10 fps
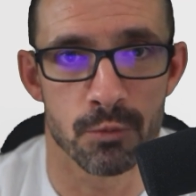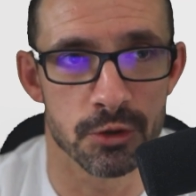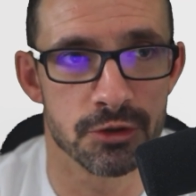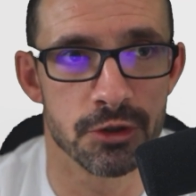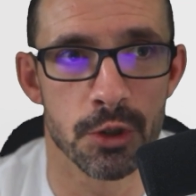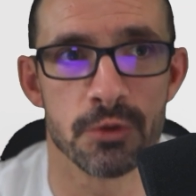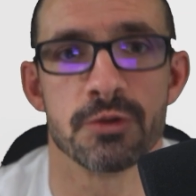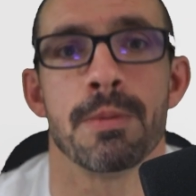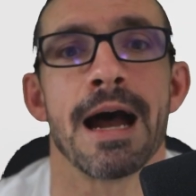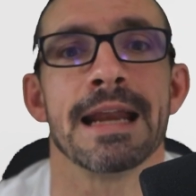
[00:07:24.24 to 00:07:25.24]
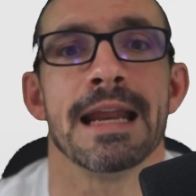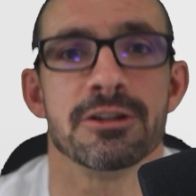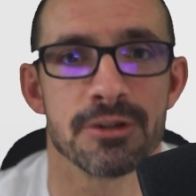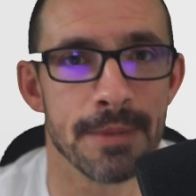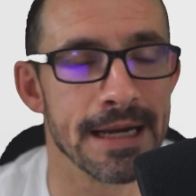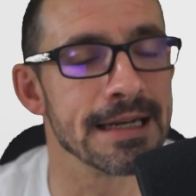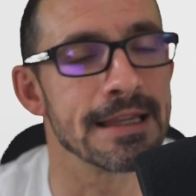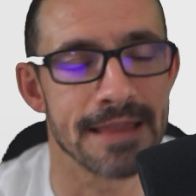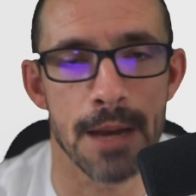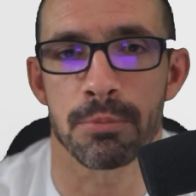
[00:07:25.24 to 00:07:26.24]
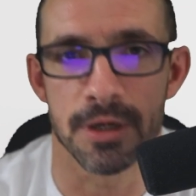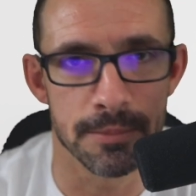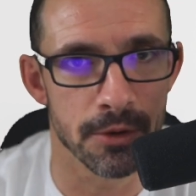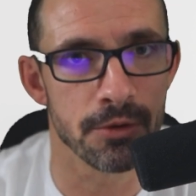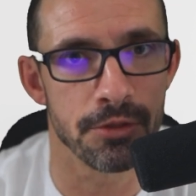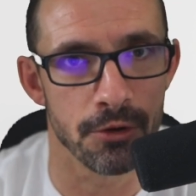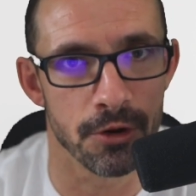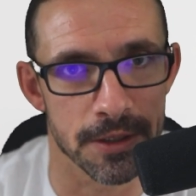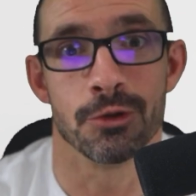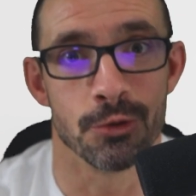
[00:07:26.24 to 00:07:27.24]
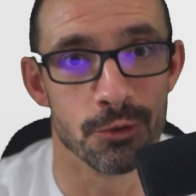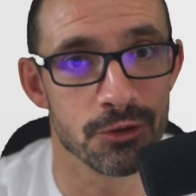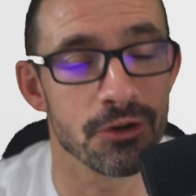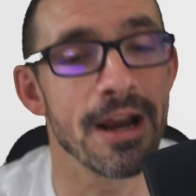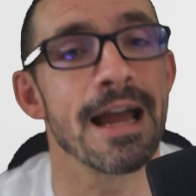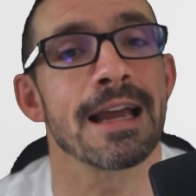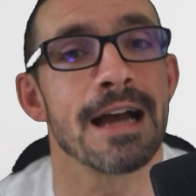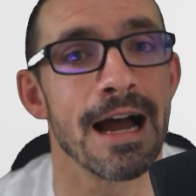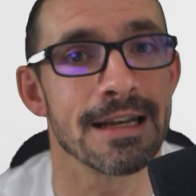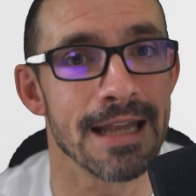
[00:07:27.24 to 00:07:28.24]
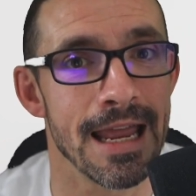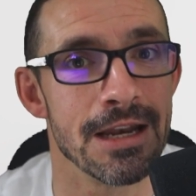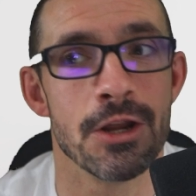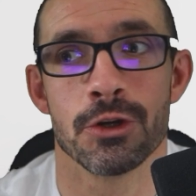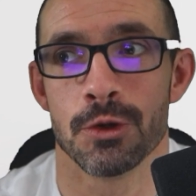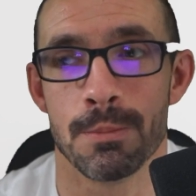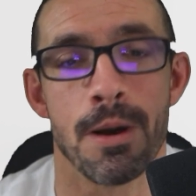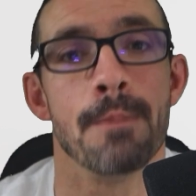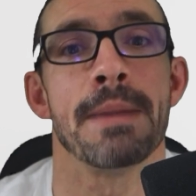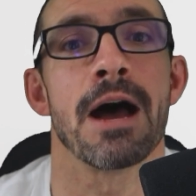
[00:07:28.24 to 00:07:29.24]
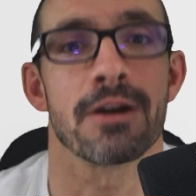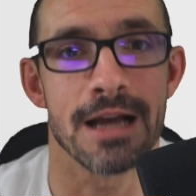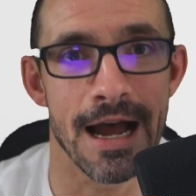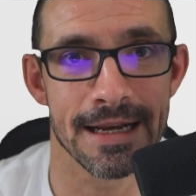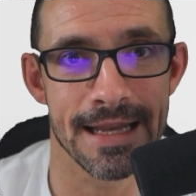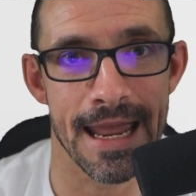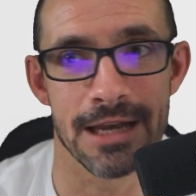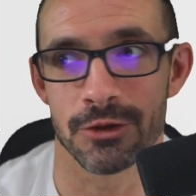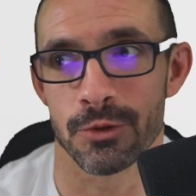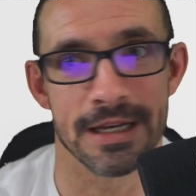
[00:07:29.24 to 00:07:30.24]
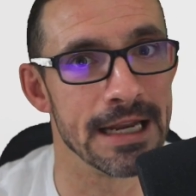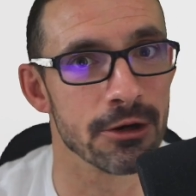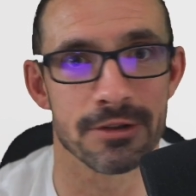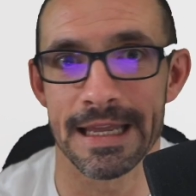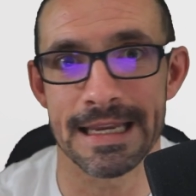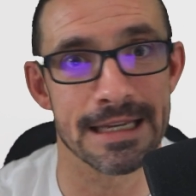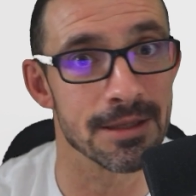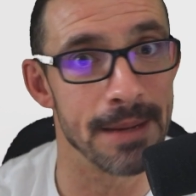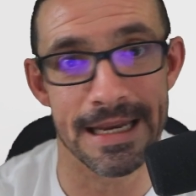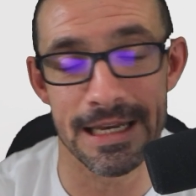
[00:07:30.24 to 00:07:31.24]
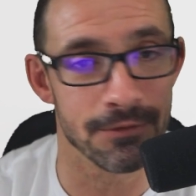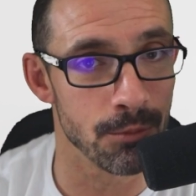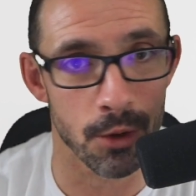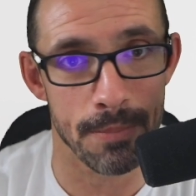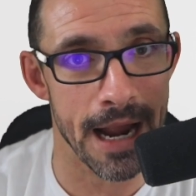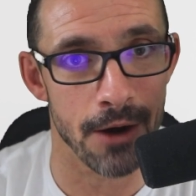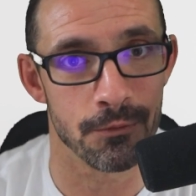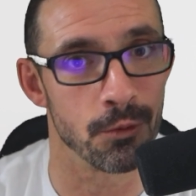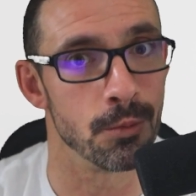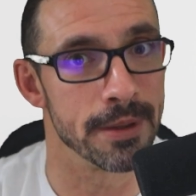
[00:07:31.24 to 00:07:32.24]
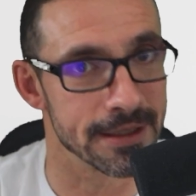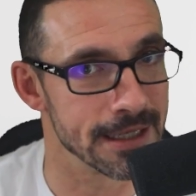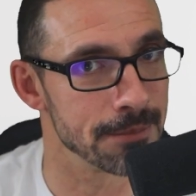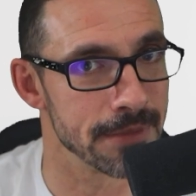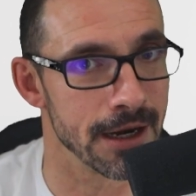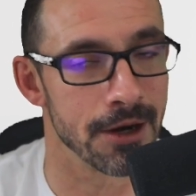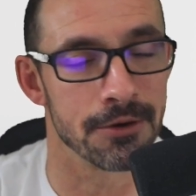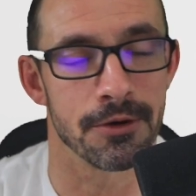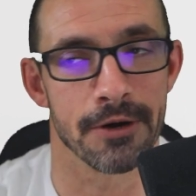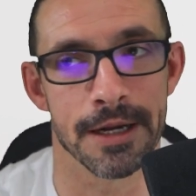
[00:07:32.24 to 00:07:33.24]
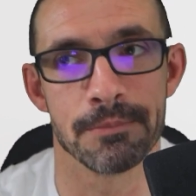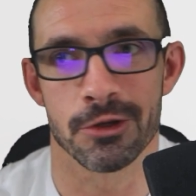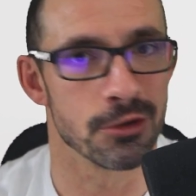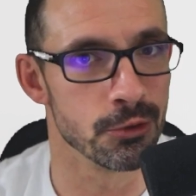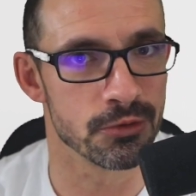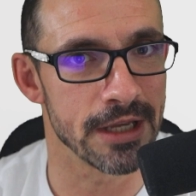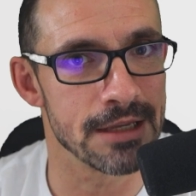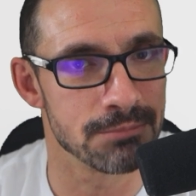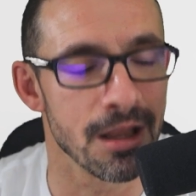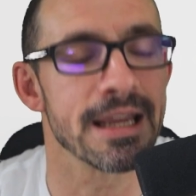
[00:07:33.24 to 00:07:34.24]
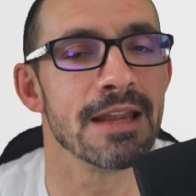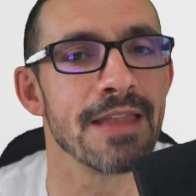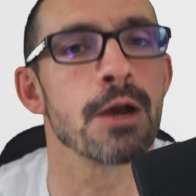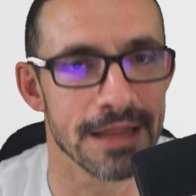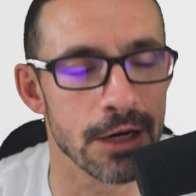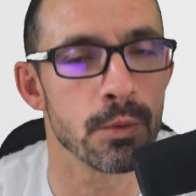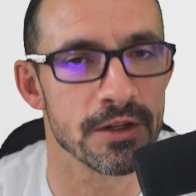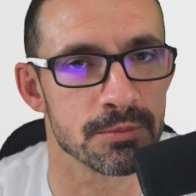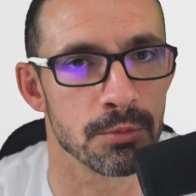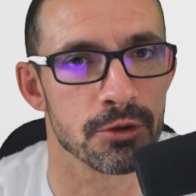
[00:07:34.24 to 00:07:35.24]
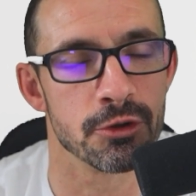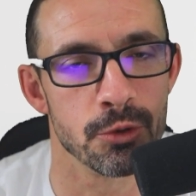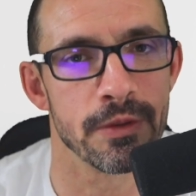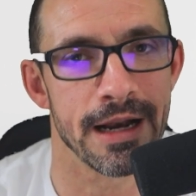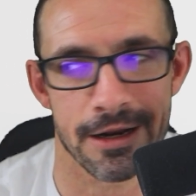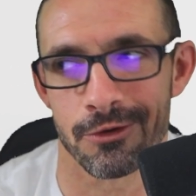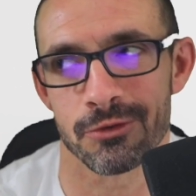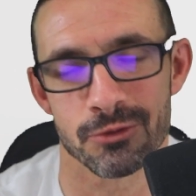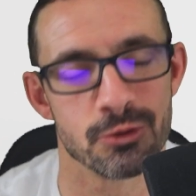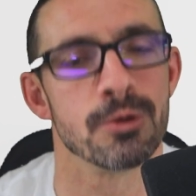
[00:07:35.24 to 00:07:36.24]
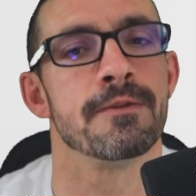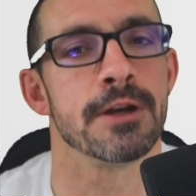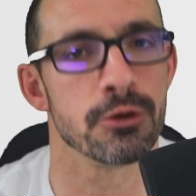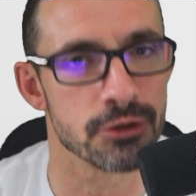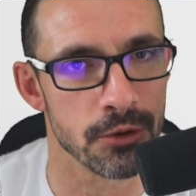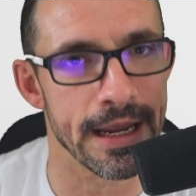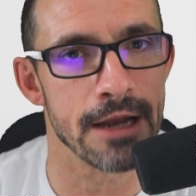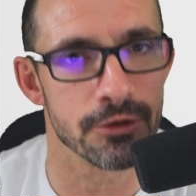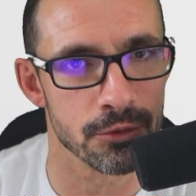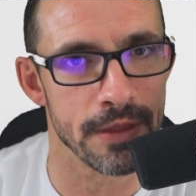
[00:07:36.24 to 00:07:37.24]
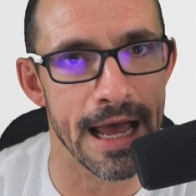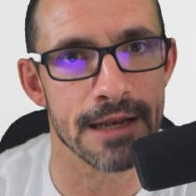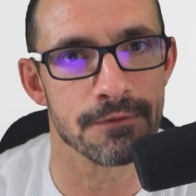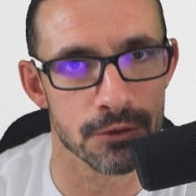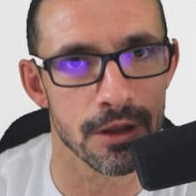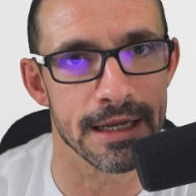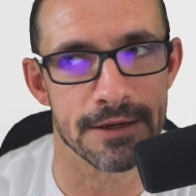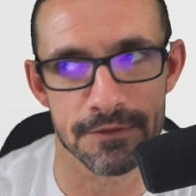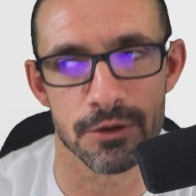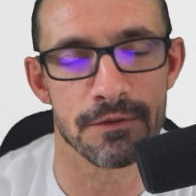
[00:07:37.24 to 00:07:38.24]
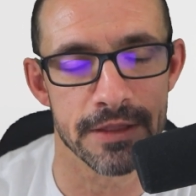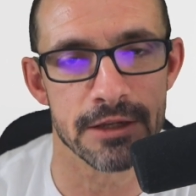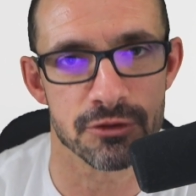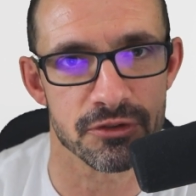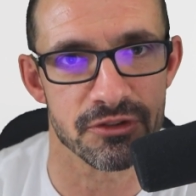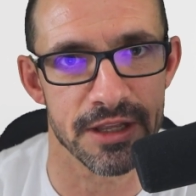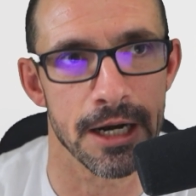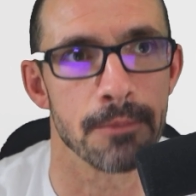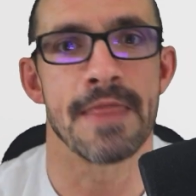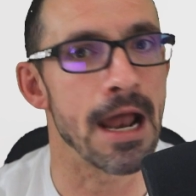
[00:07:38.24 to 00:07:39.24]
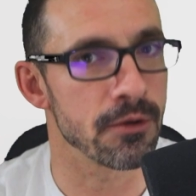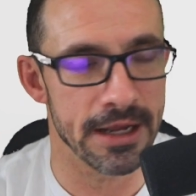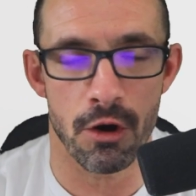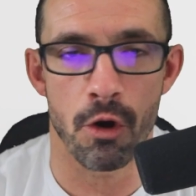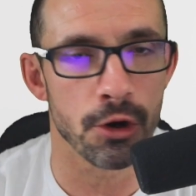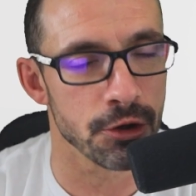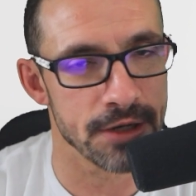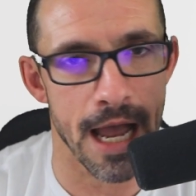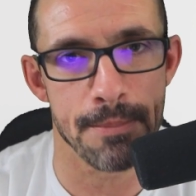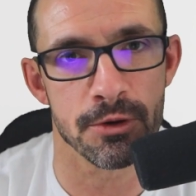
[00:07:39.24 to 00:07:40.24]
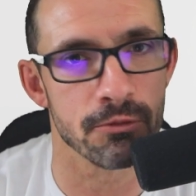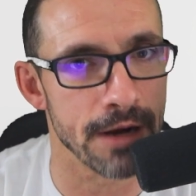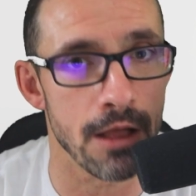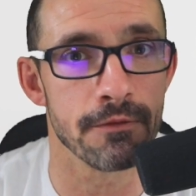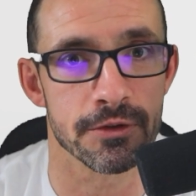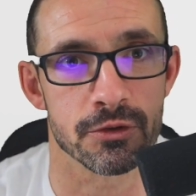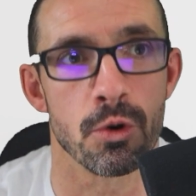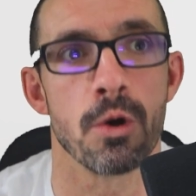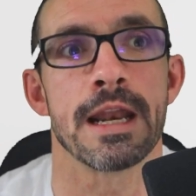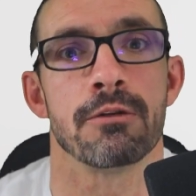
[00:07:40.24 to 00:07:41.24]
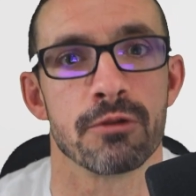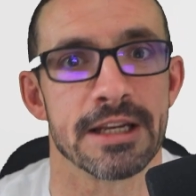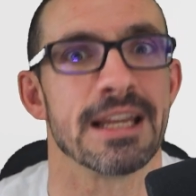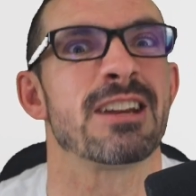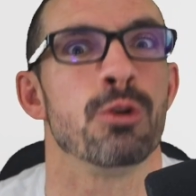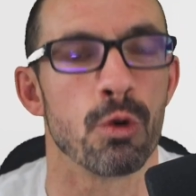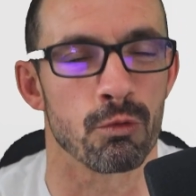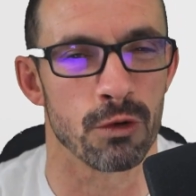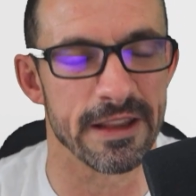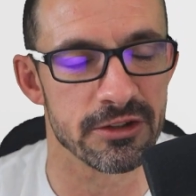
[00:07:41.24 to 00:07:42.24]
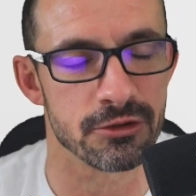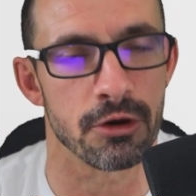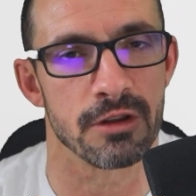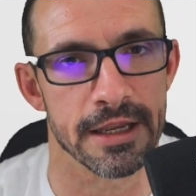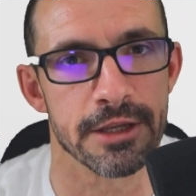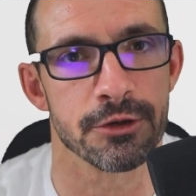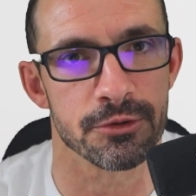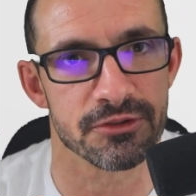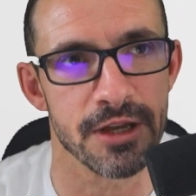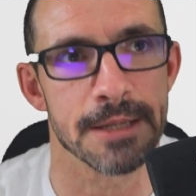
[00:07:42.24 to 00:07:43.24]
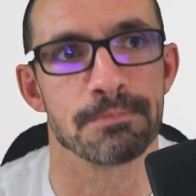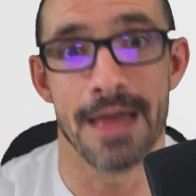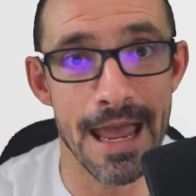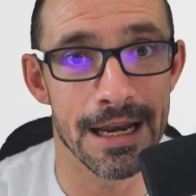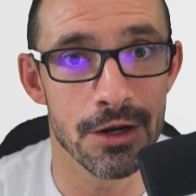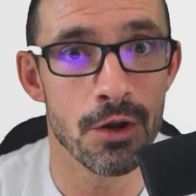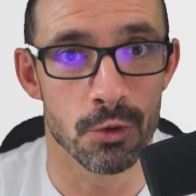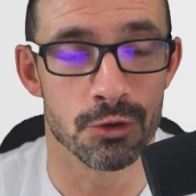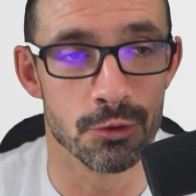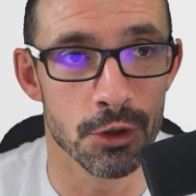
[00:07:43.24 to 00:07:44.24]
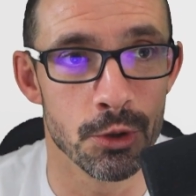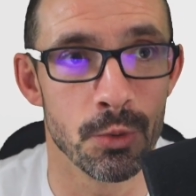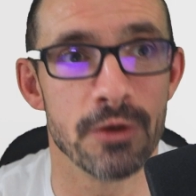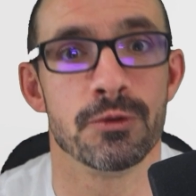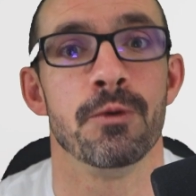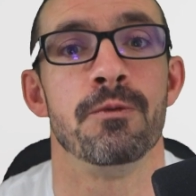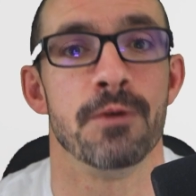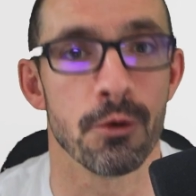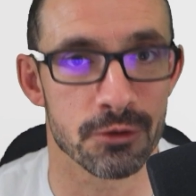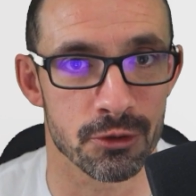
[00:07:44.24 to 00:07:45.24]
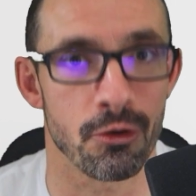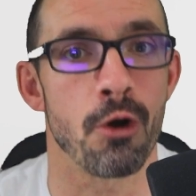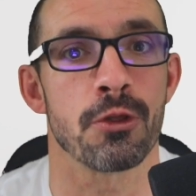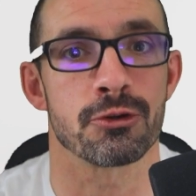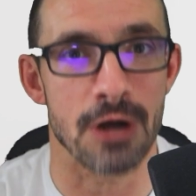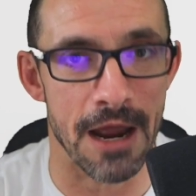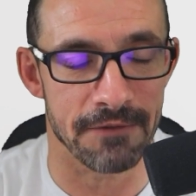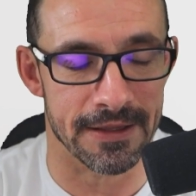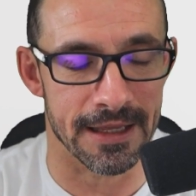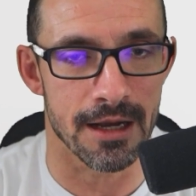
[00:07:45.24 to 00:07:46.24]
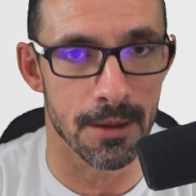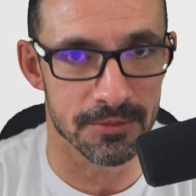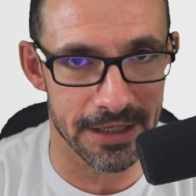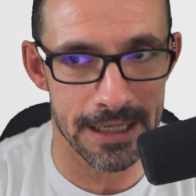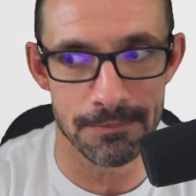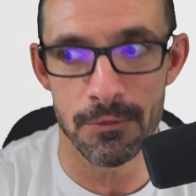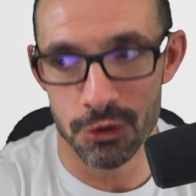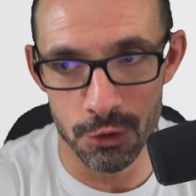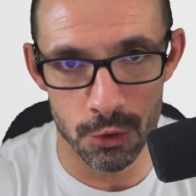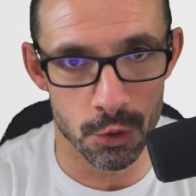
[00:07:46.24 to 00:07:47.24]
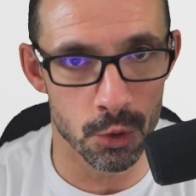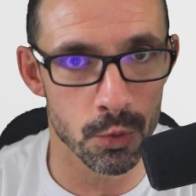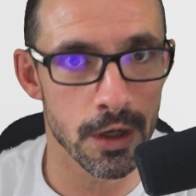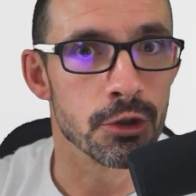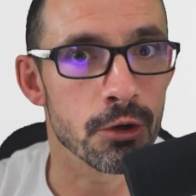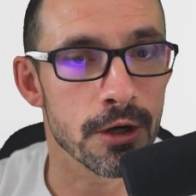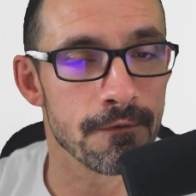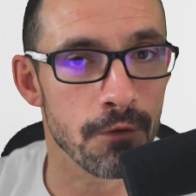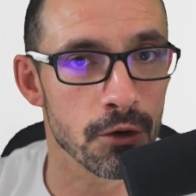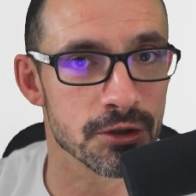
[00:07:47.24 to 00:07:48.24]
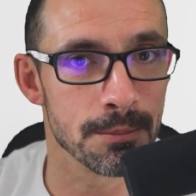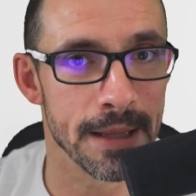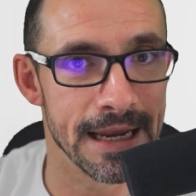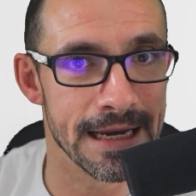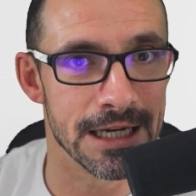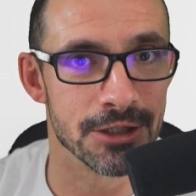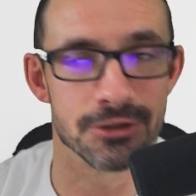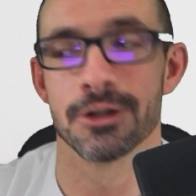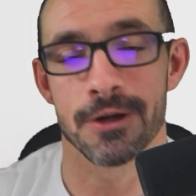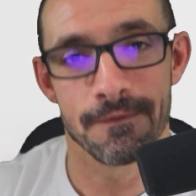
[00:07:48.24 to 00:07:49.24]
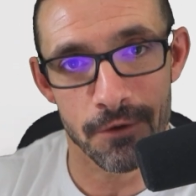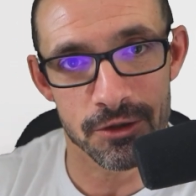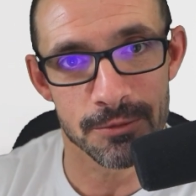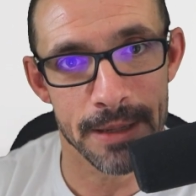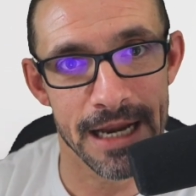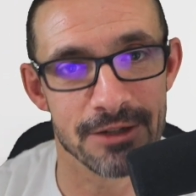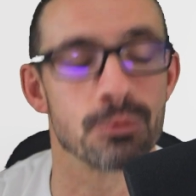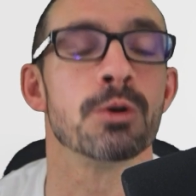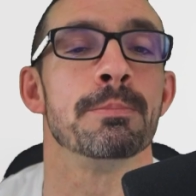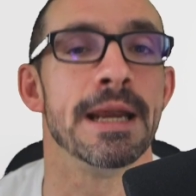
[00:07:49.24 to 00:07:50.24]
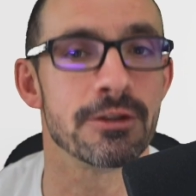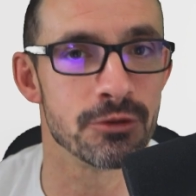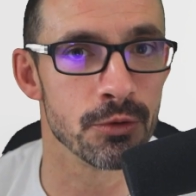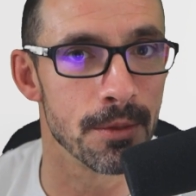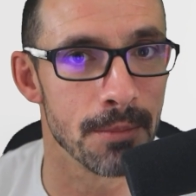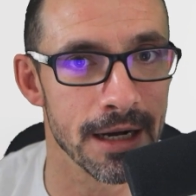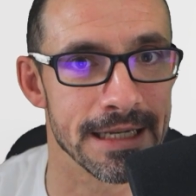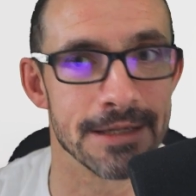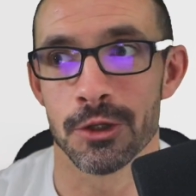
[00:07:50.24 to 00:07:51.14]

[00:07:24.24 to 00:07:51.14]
What you do is you buy an age domain to get that pre-built authority. You use your AI content to pump out content. You can interlink it to make it even more powerful. Big tip there, all right? You can use a plugin like Link Whisper to do that. I can also shoot a video showing how to do that if you like, if the interest is there. That'll get all your topical relevance going and Google really start liking your site. Then what you do is you filter all the traffic that comes in to your conversion page. Your conversion page is what makes you the money.